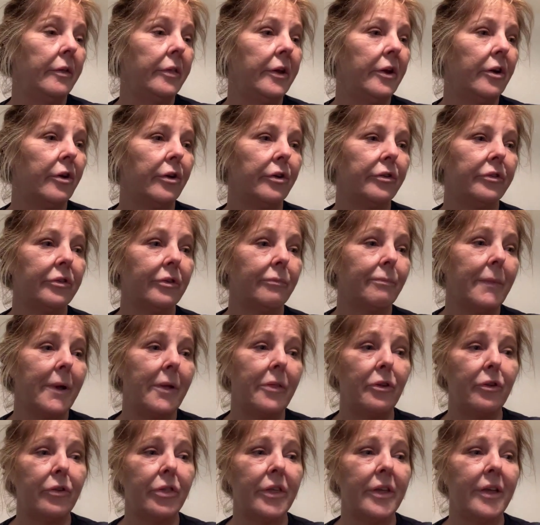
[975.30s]
There are some
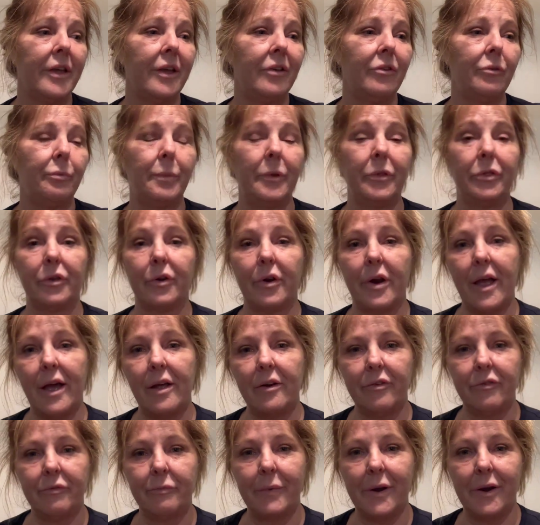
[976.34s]
other things, but they're
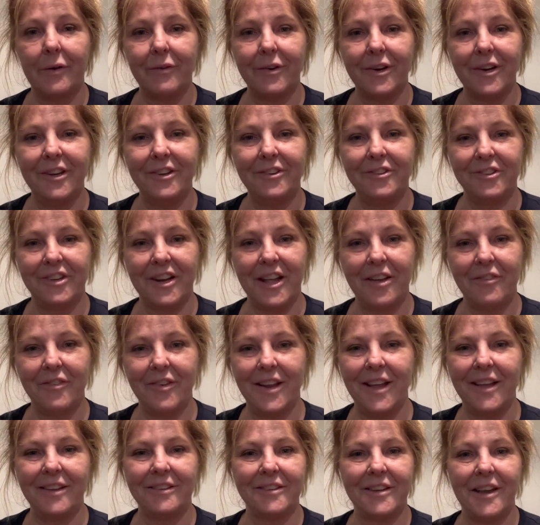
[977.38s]
out of my reach and I
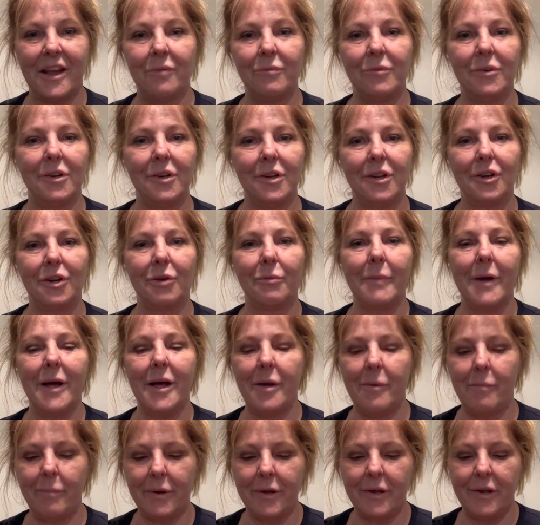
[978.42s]
haven't had time to look them
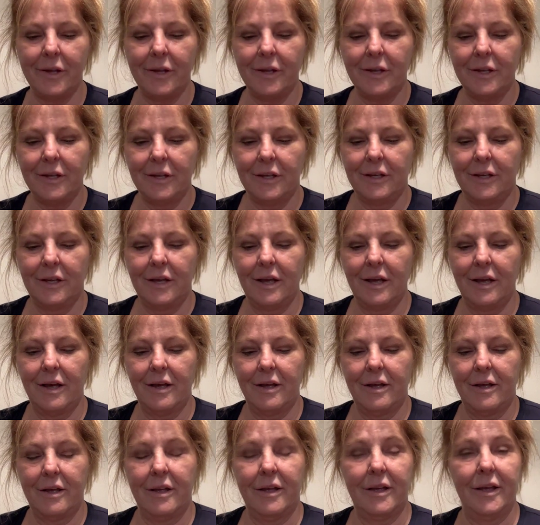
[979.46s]
up.
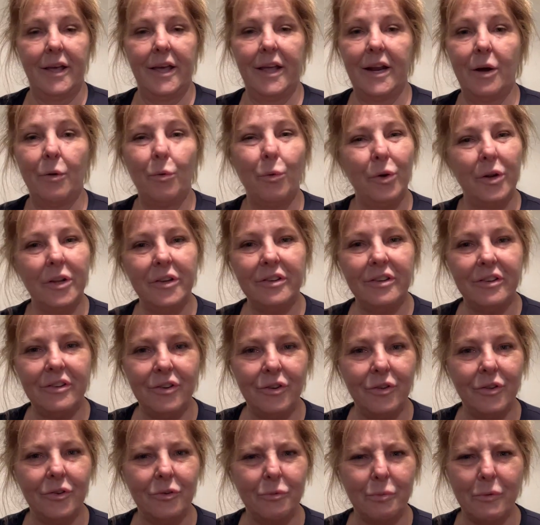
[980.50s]
And I wanted to
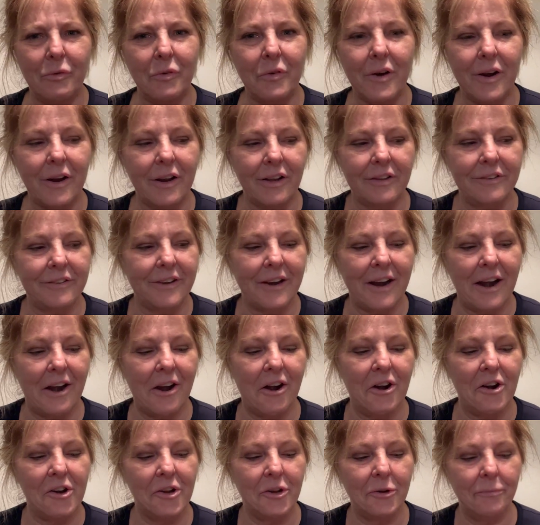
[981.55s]
do this before I got
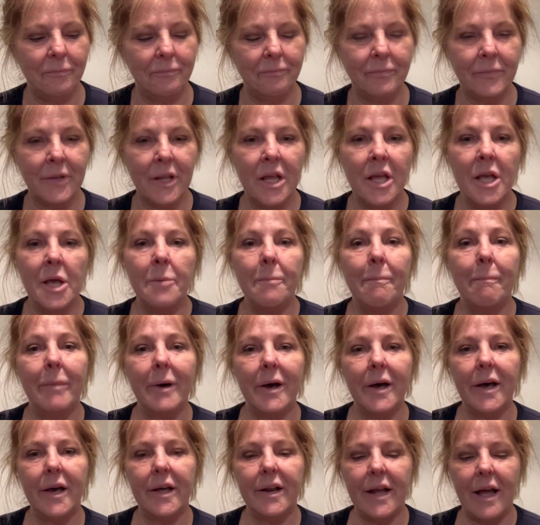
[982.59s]
tired.
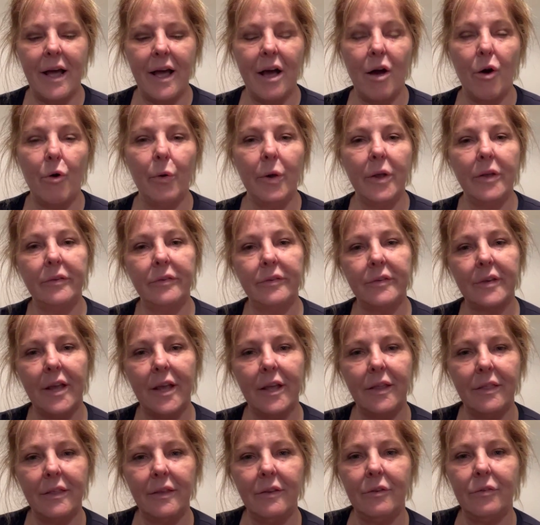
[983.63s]
But I always
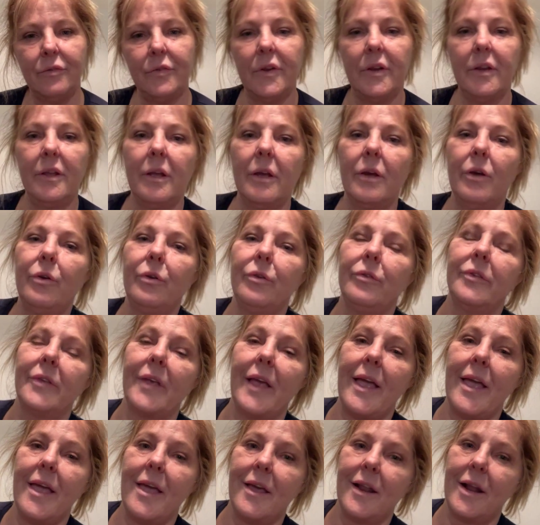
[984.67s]
take these videos
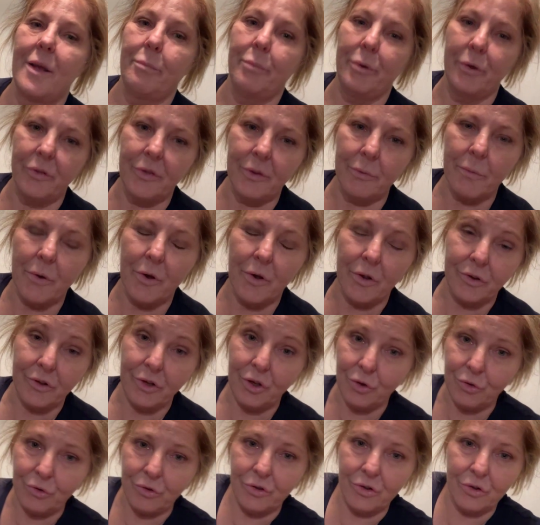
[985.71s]
and I put them on
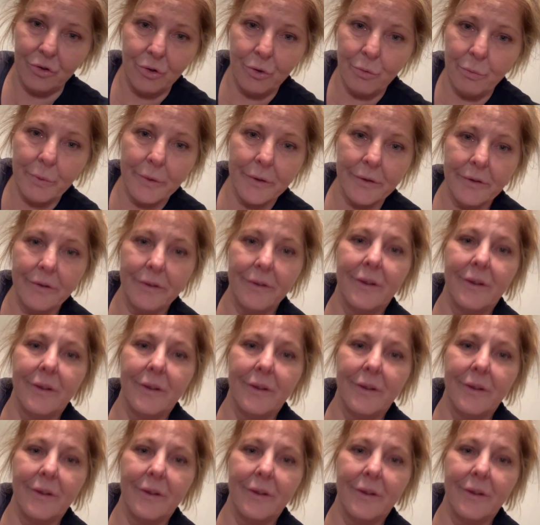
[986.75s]
YouTube.